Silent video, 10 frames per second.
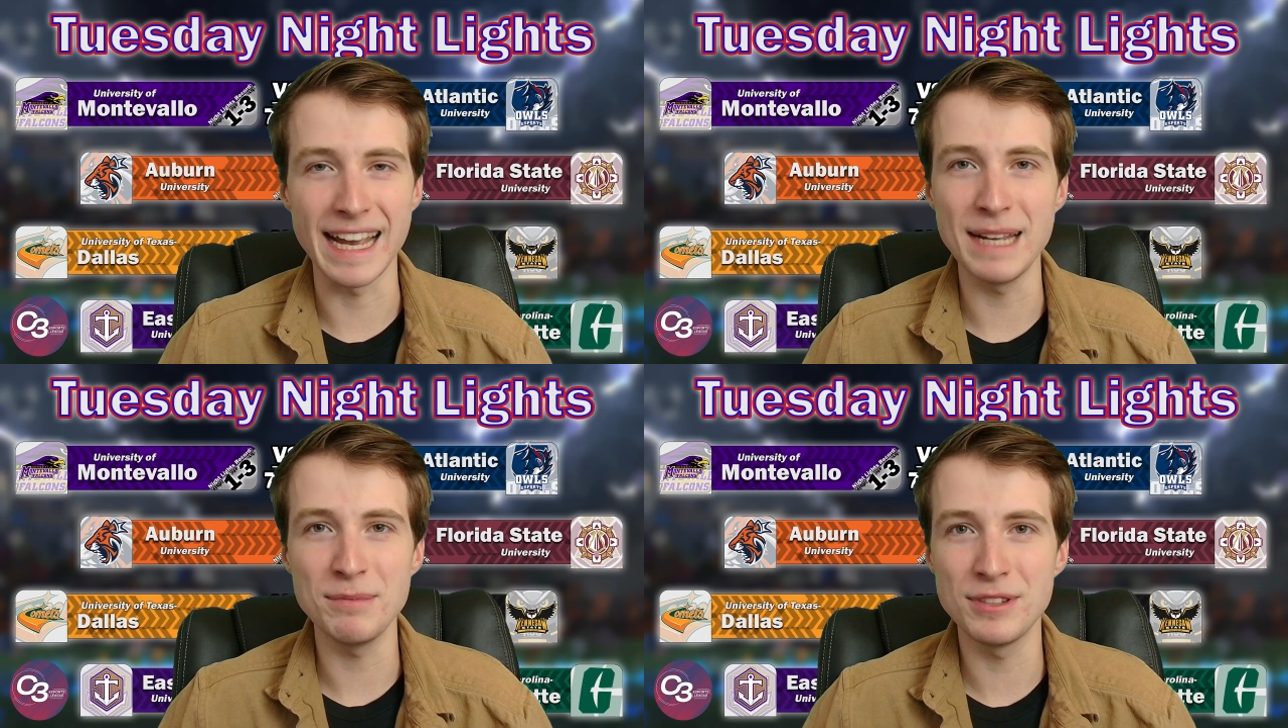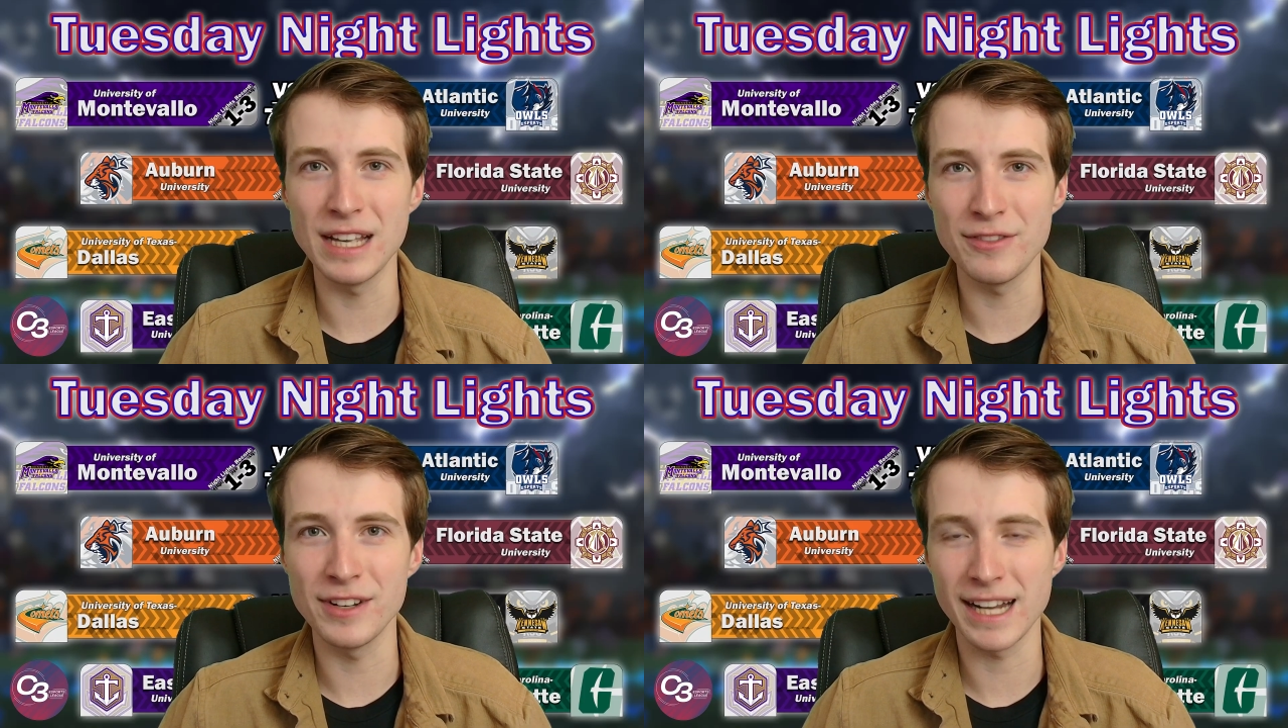Game
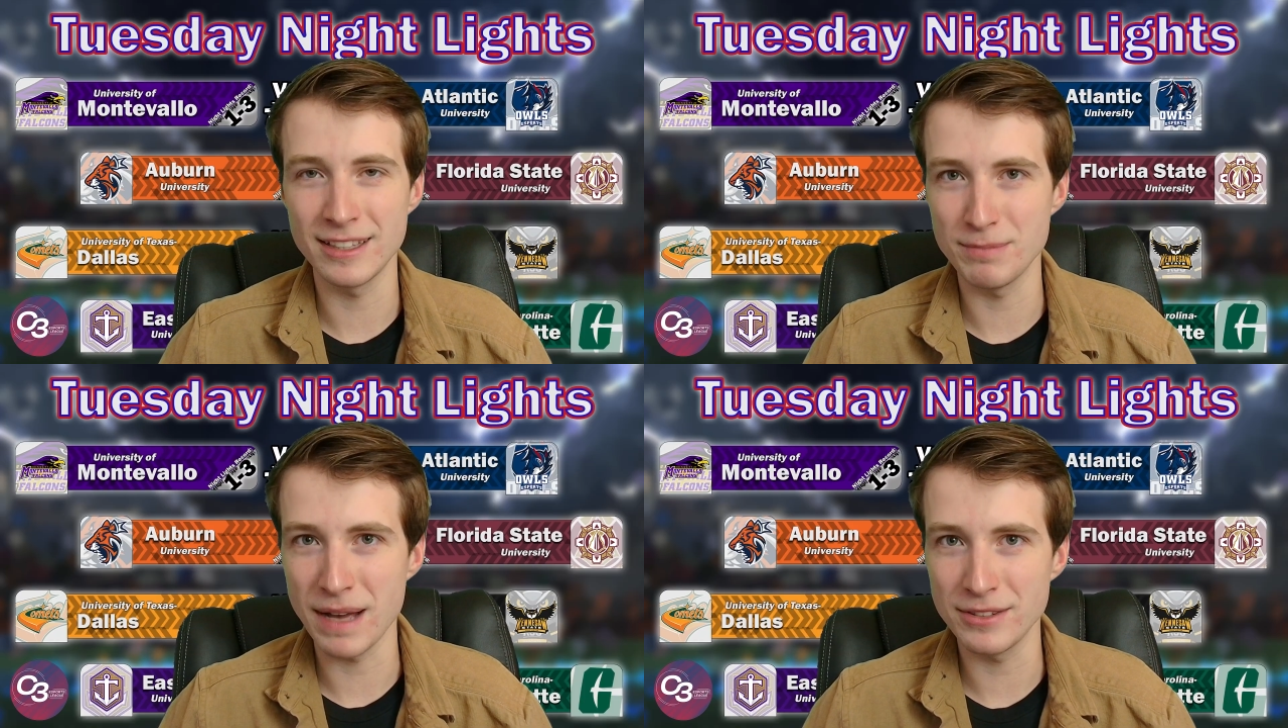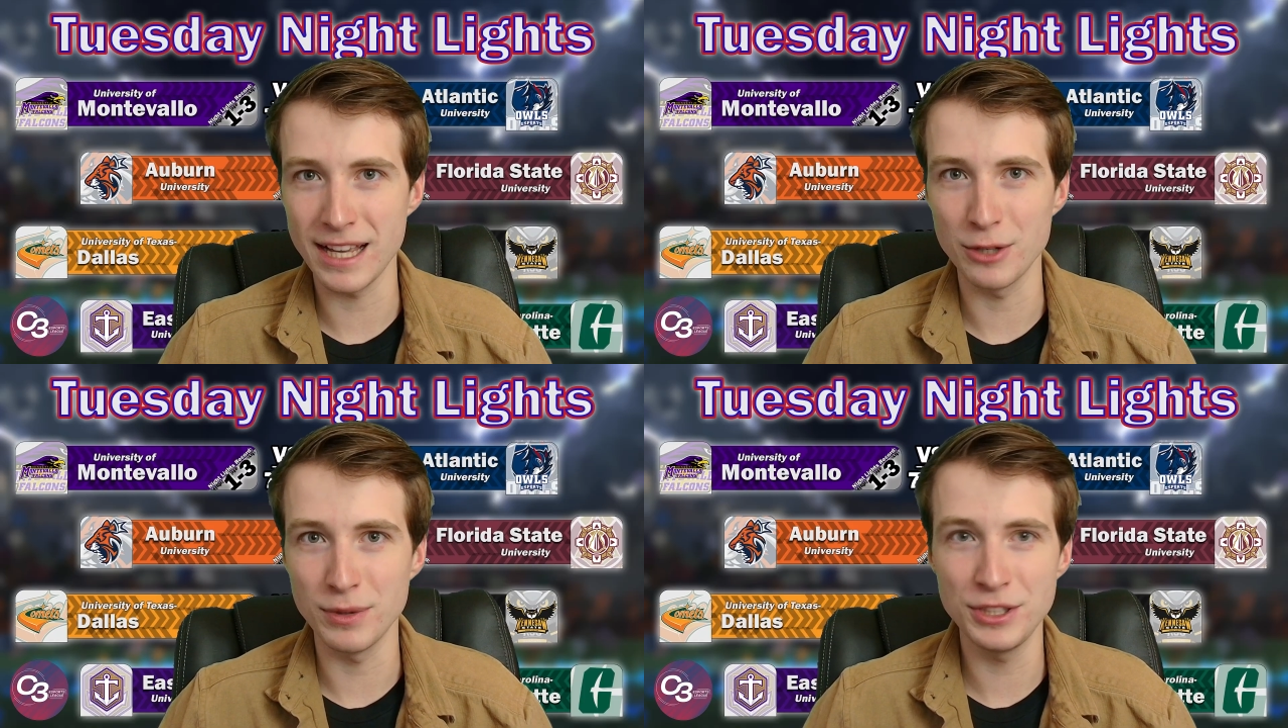7 against Mount
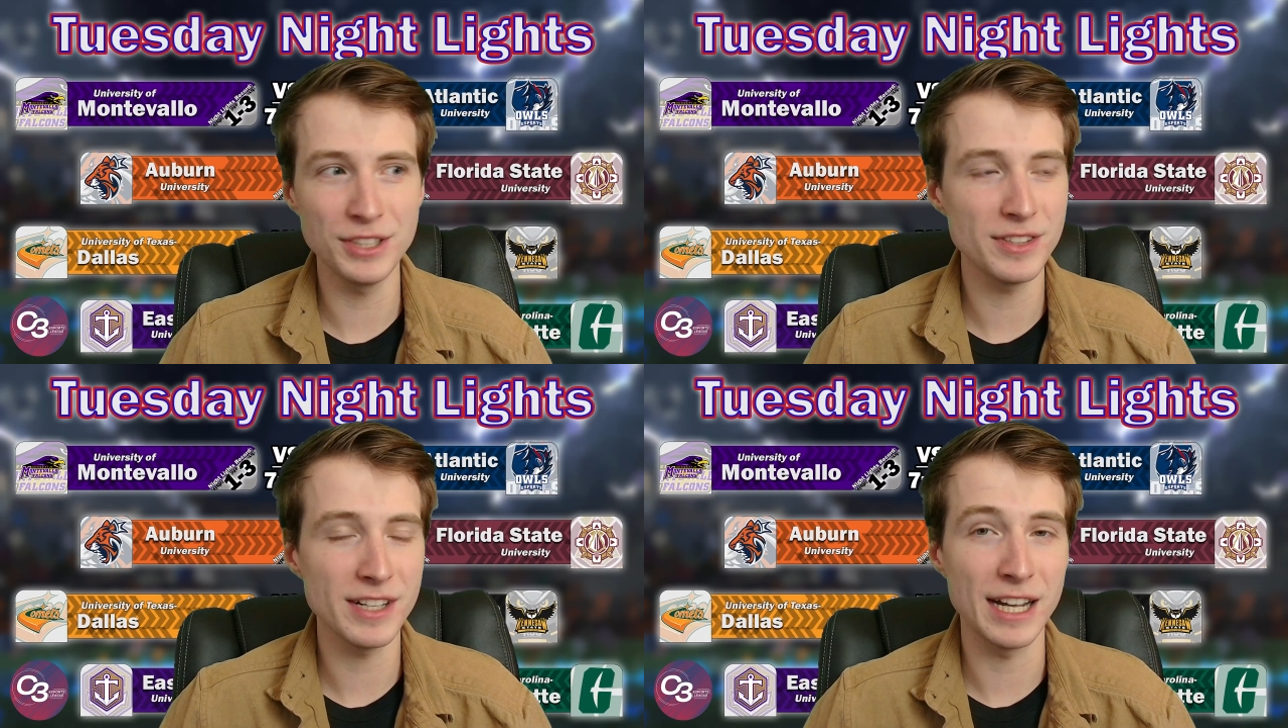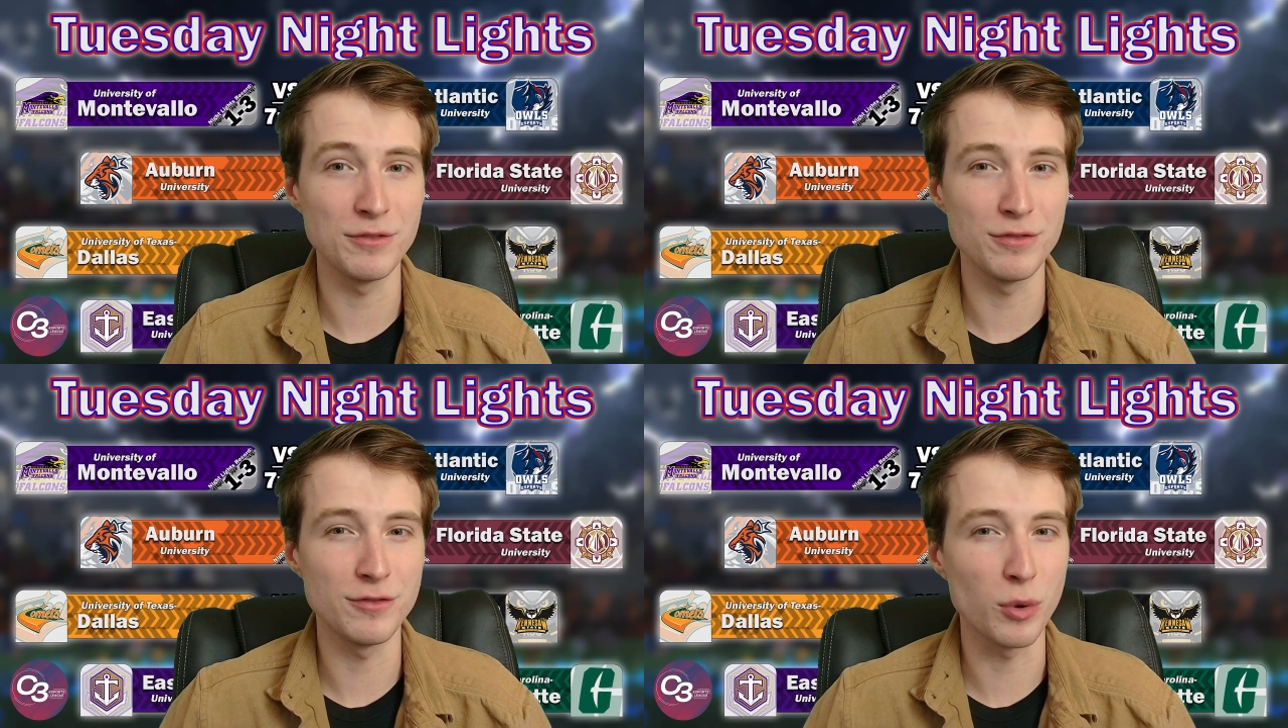Aloysius that
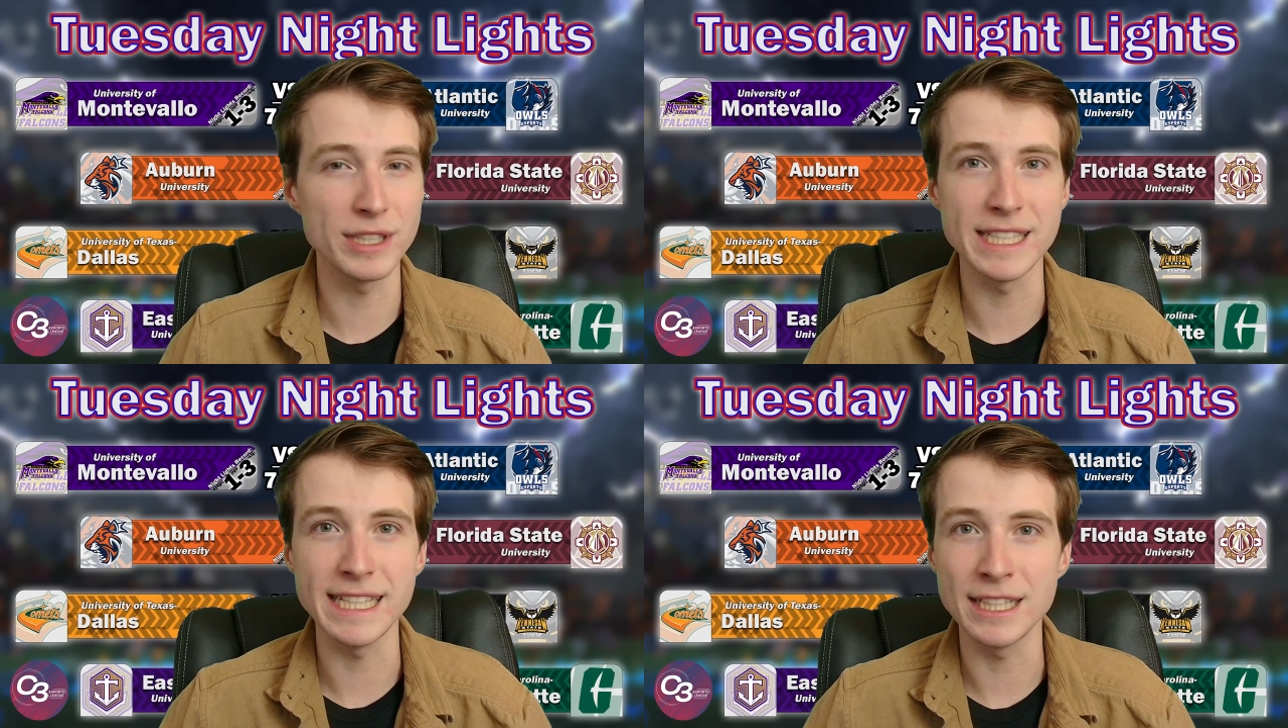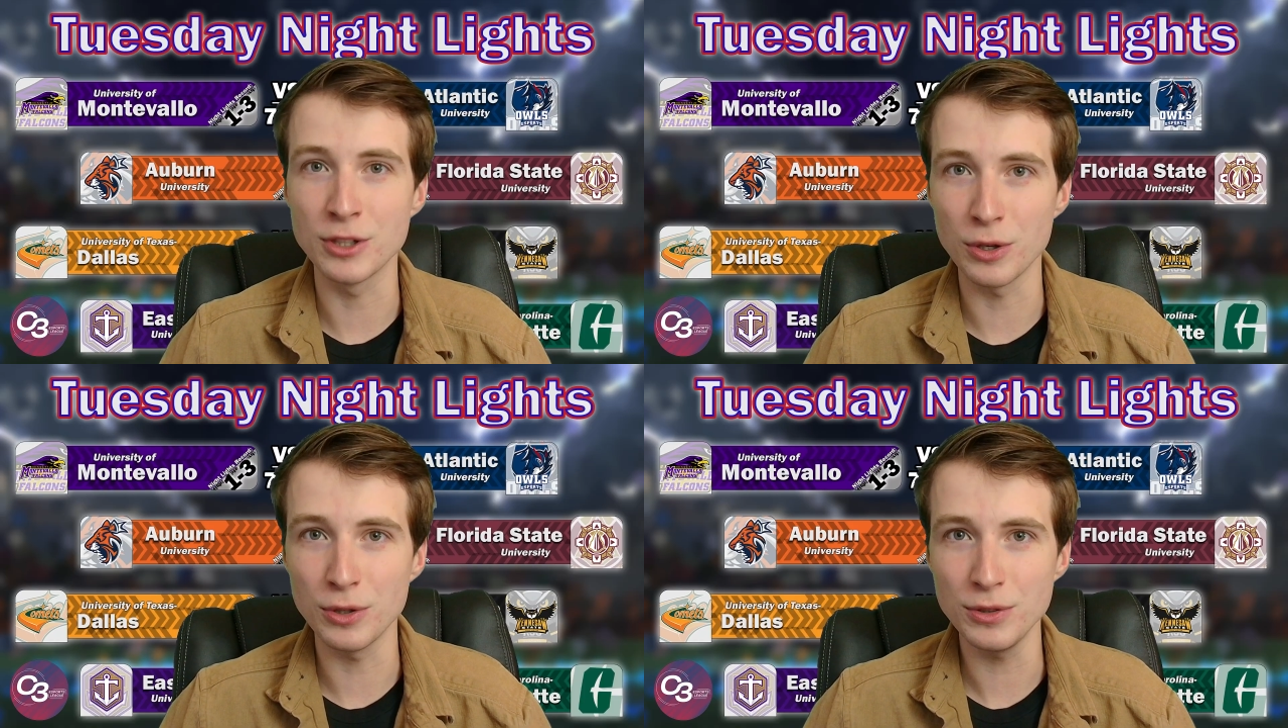had 14
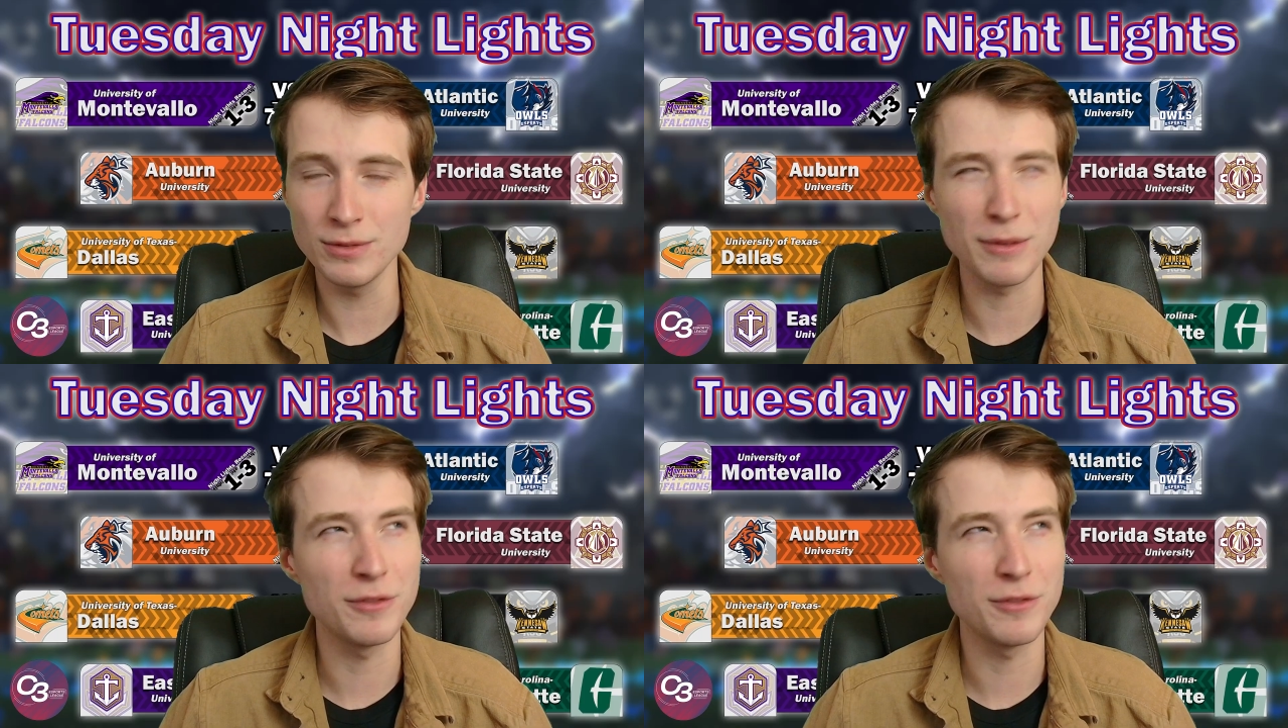goals,